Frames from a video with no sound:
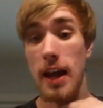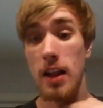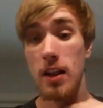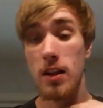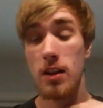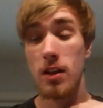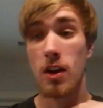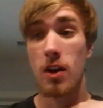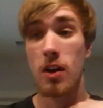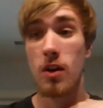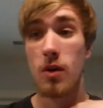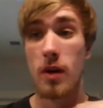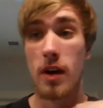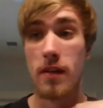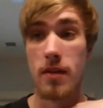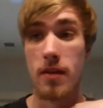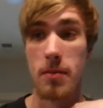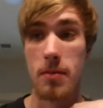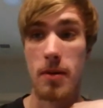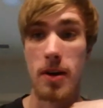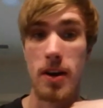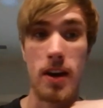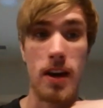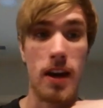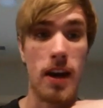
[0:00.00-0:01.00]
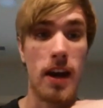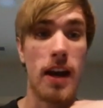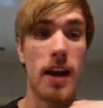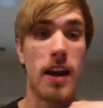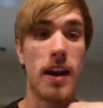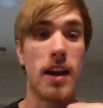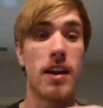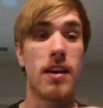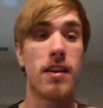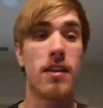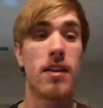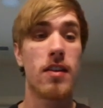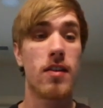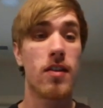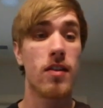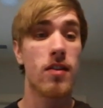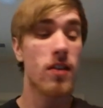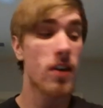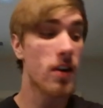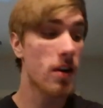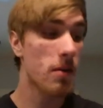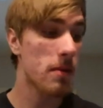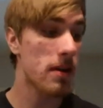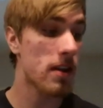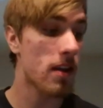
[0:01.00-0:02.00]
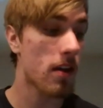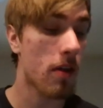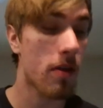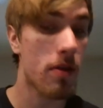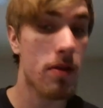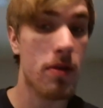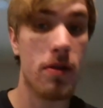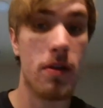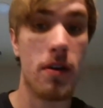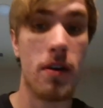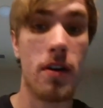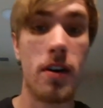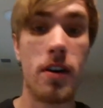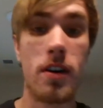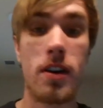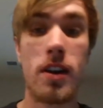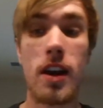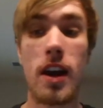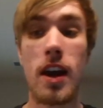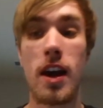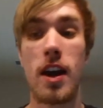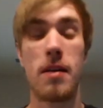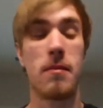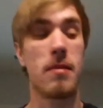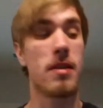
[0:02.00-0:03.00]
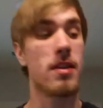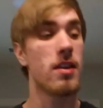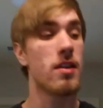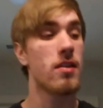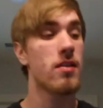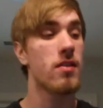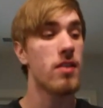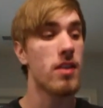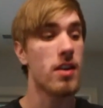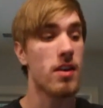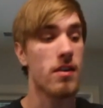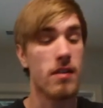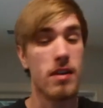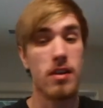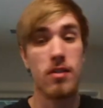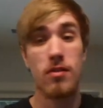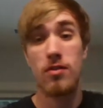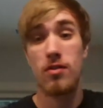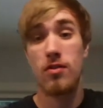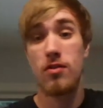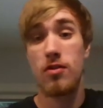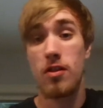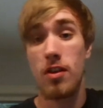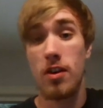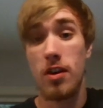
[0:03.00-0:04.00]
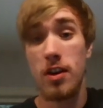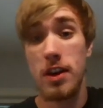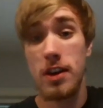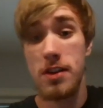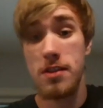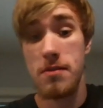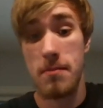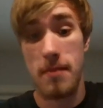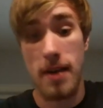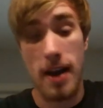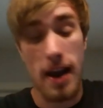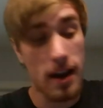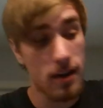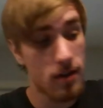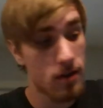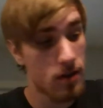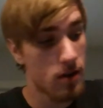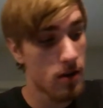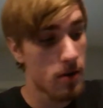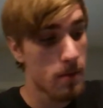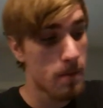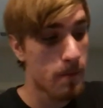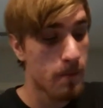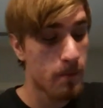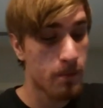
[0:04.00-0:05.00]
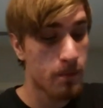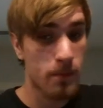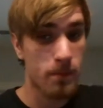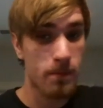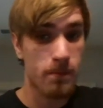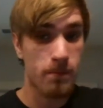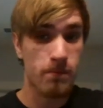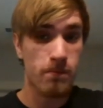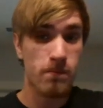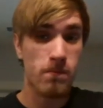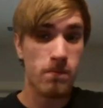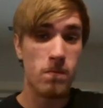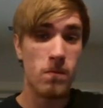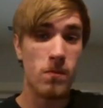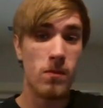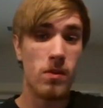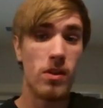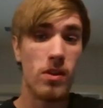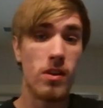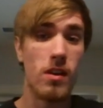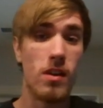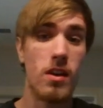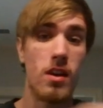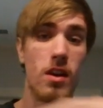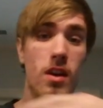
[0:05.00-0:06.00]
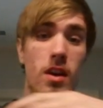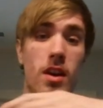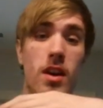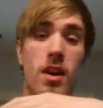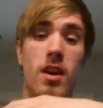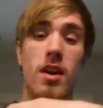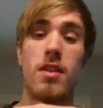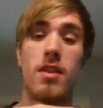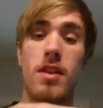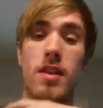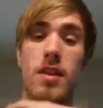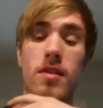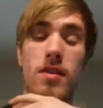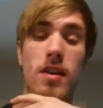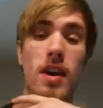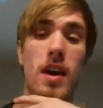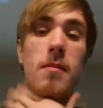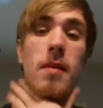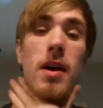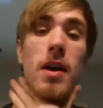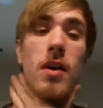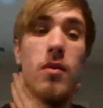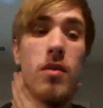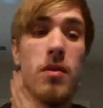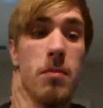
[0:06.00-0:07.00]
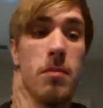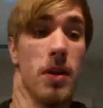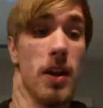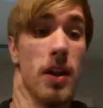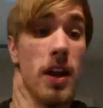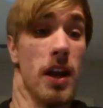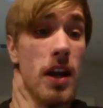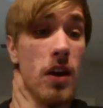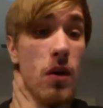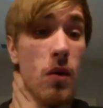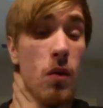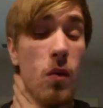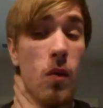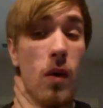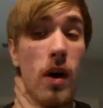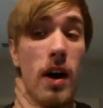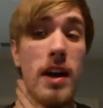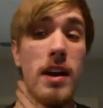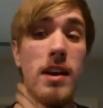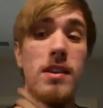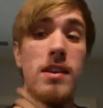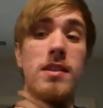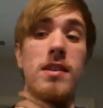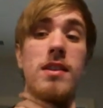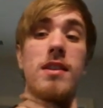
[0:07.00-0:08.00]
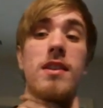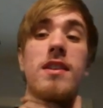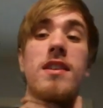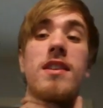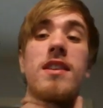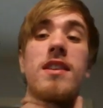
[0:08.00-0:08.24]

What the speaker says: Hello, everybody, and this is going to be the third game in the series, Journey to Master. This game I was playing white,